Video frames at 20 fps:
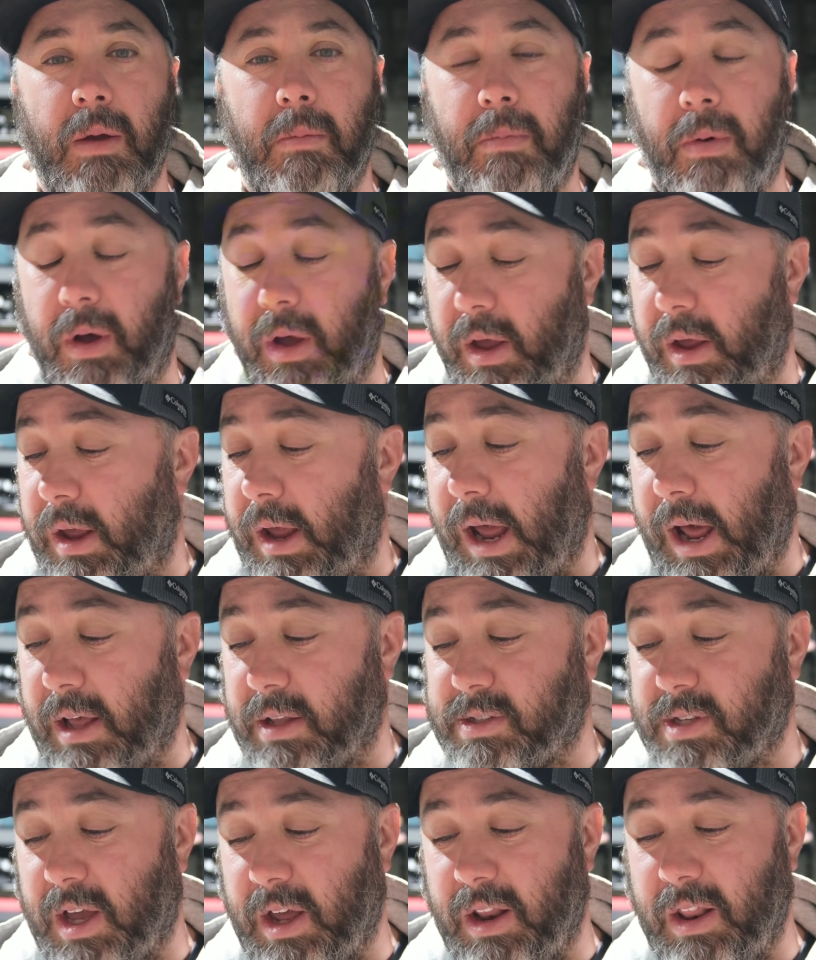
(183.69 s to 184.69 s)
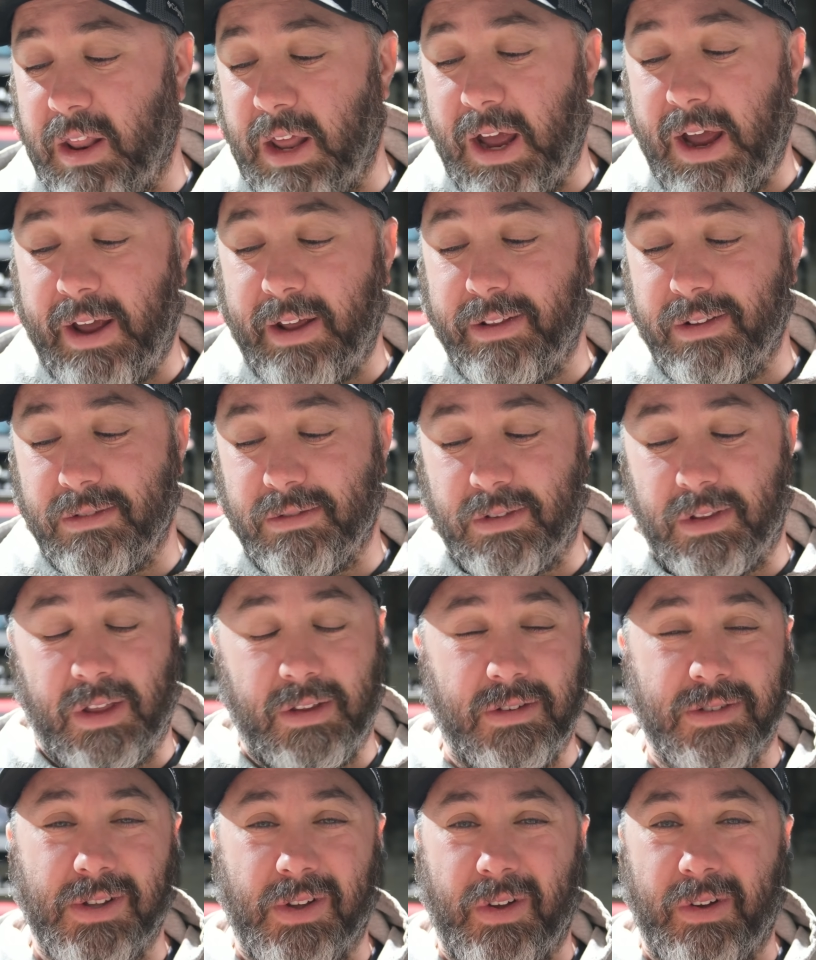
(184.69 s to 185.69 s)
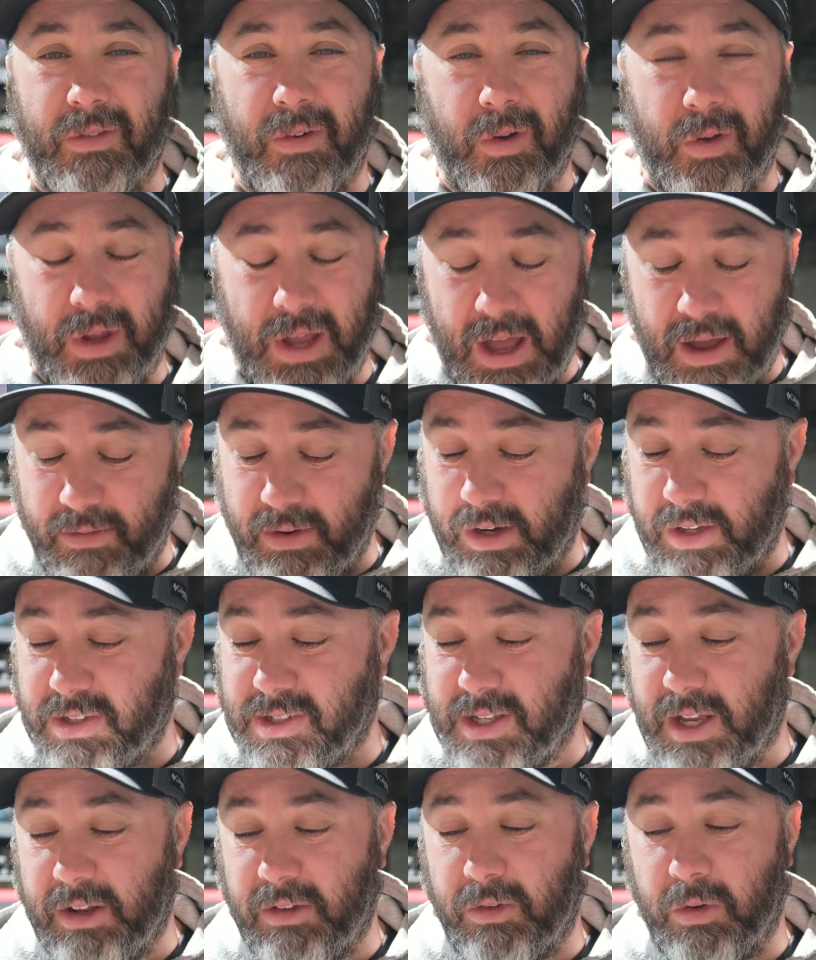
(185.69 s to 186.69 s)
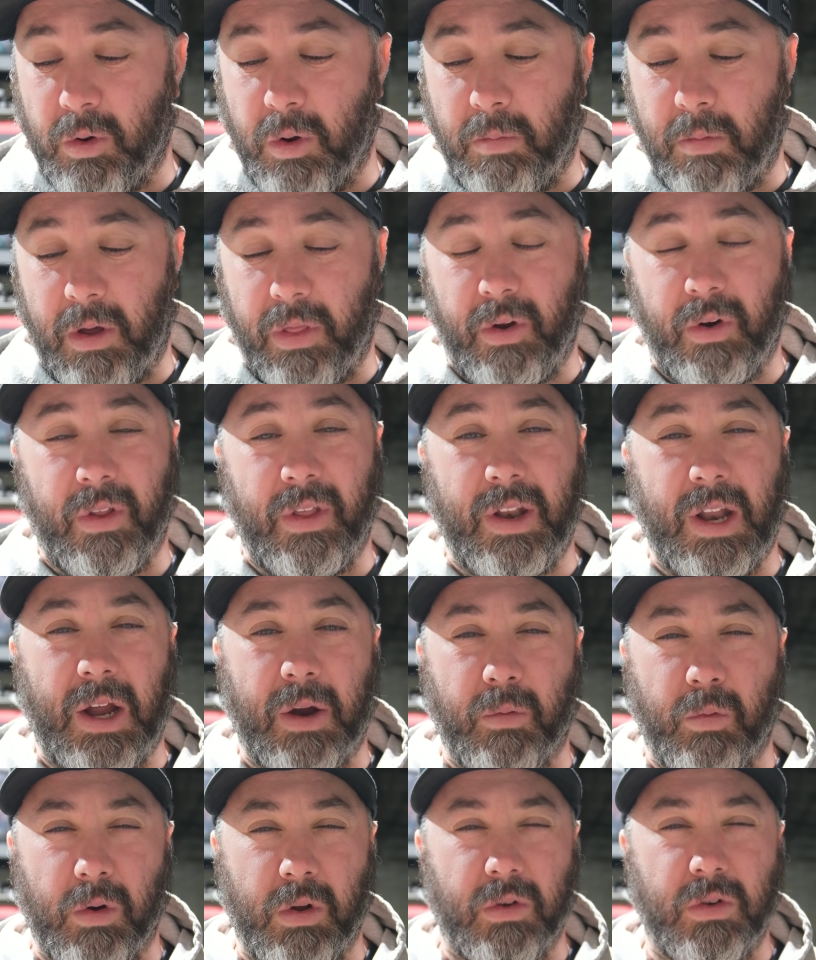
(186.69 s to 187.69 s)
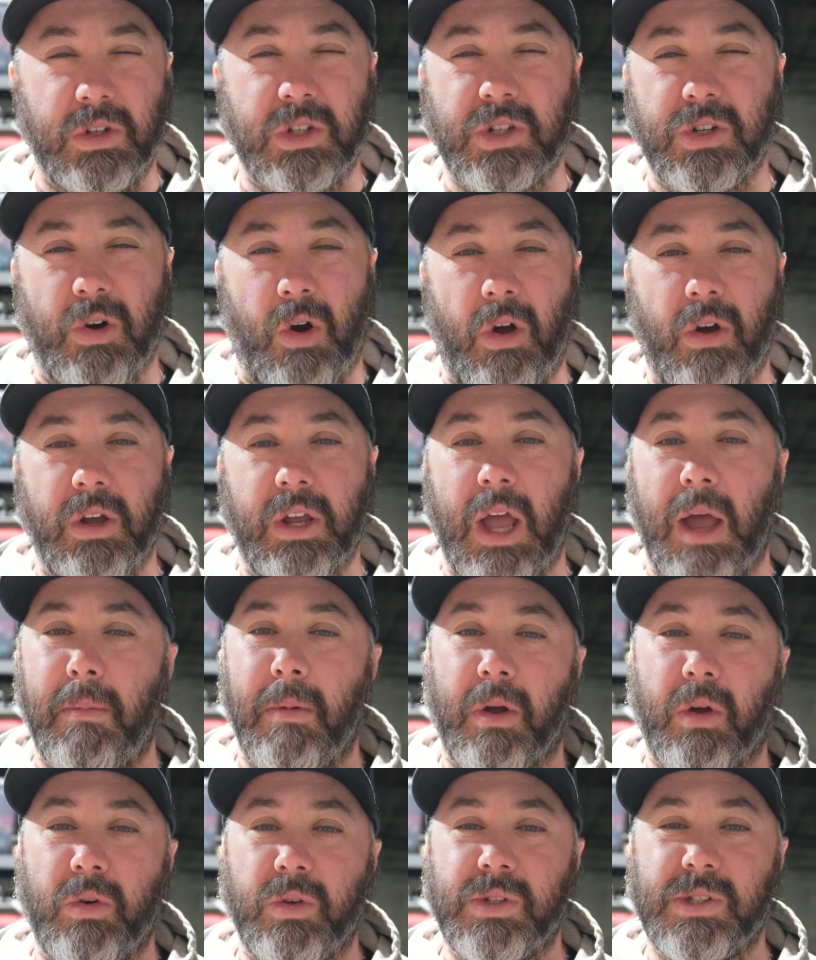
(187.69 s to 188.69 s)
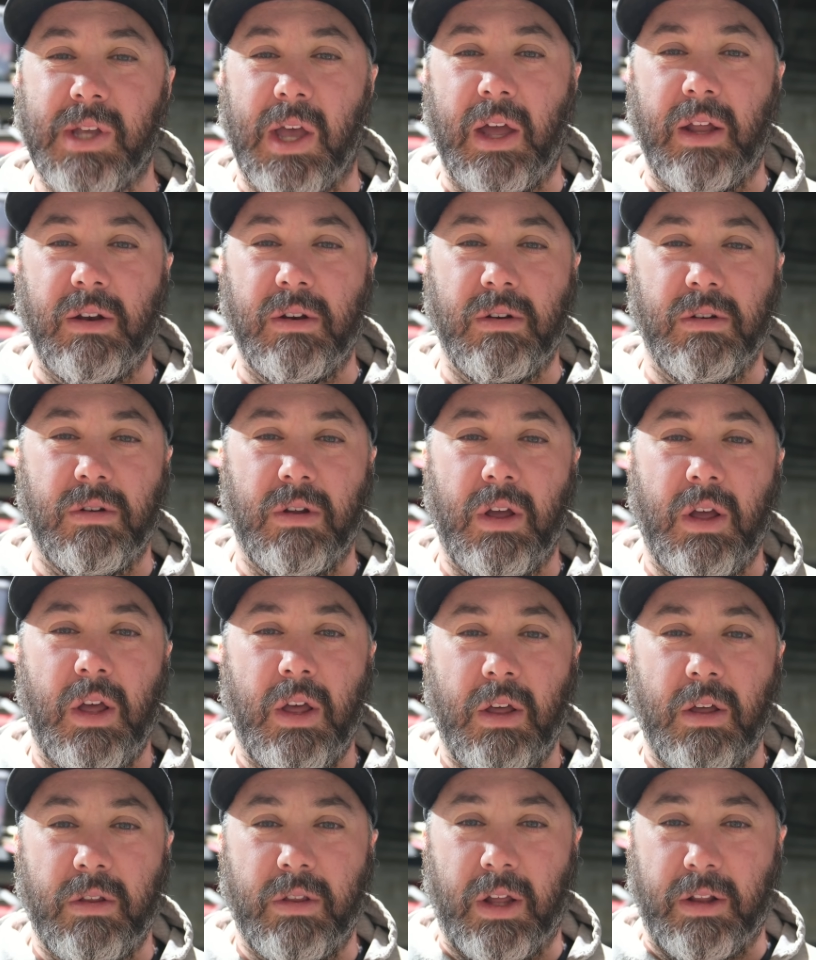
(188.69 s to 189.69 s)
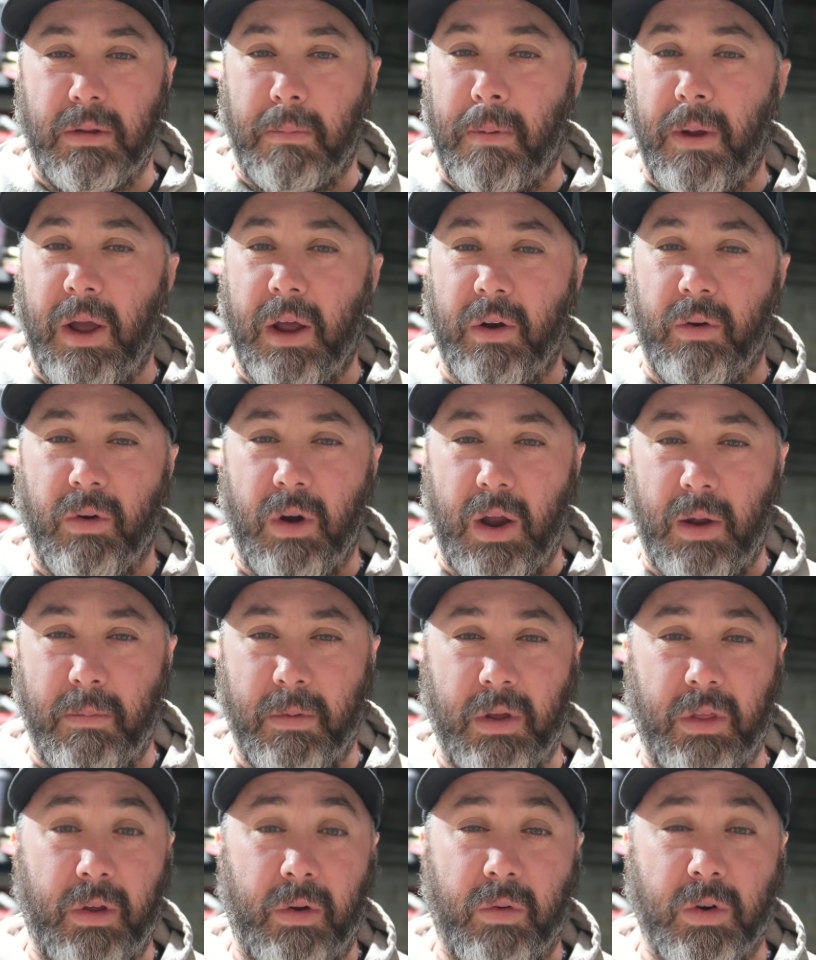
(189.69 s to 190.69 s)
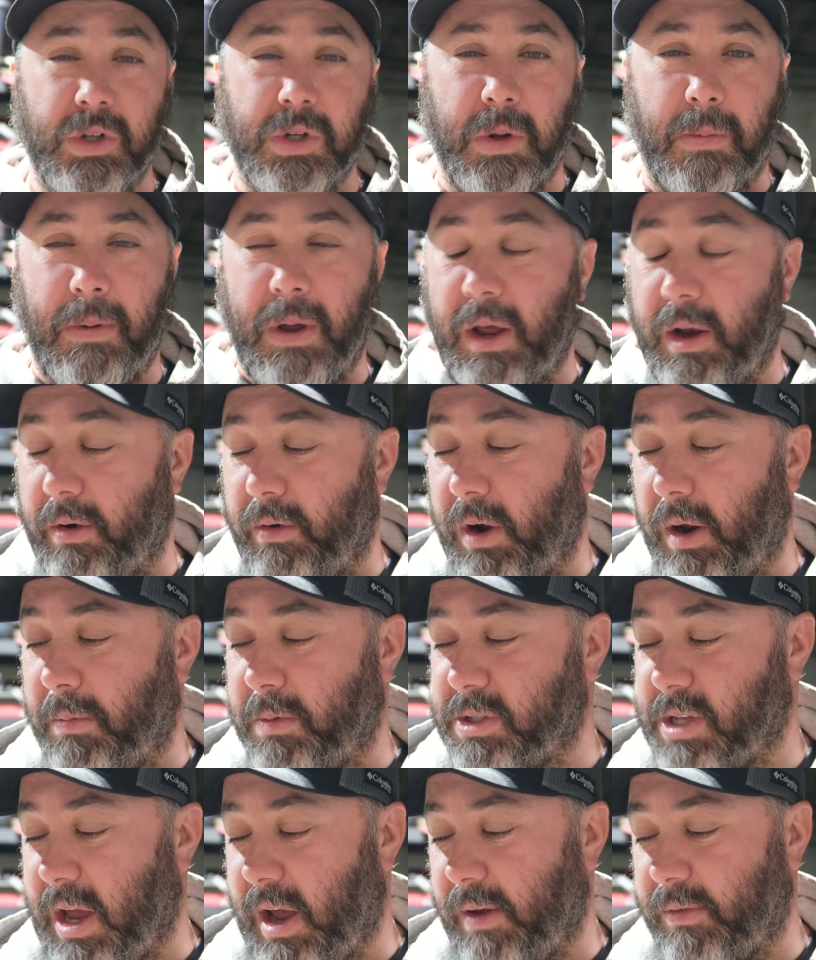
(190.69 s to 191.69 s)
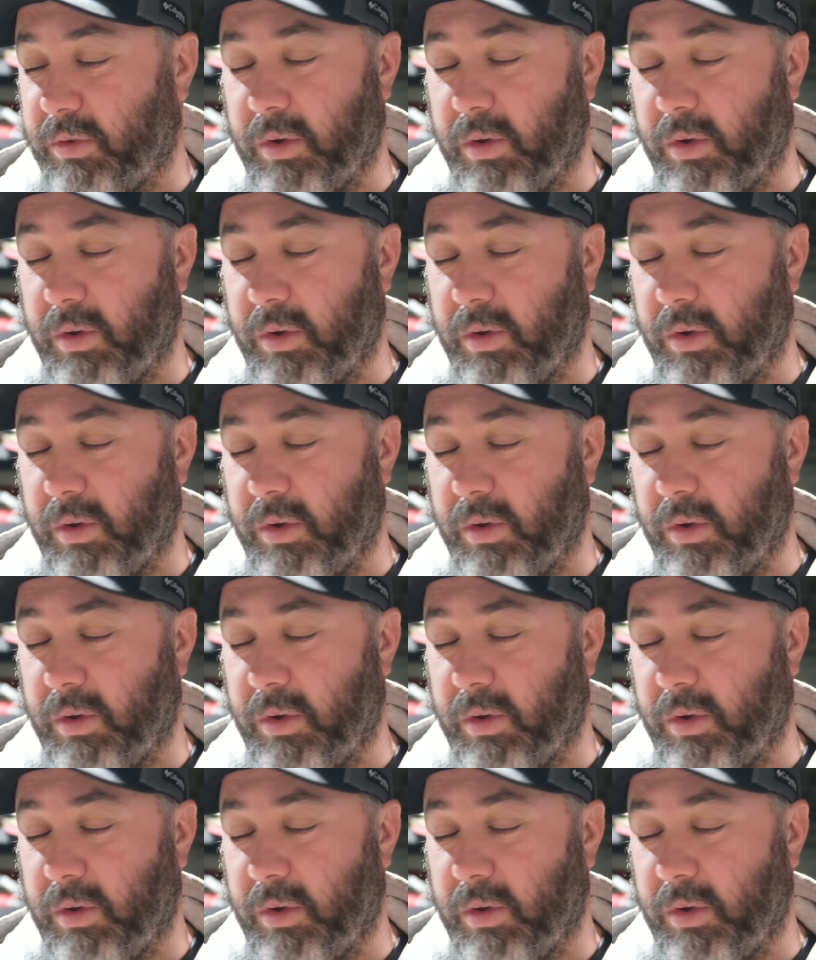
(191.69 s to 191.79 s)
But outside of that, these don't really have any scent to them other than that really strong chemical scent that the Panorama, the original Panoramas have.